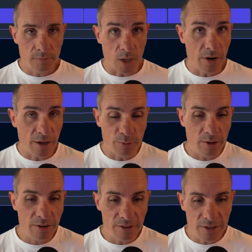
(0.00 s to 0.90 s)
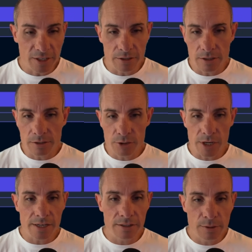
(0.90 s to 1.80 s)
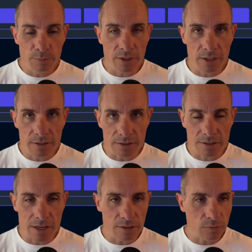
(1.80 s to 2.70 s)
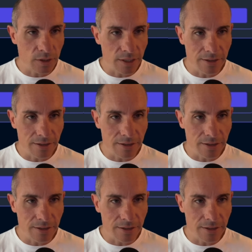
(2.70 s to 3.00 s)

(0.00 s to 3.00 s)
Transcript: All right, and we're already looking good. Training completed successfully.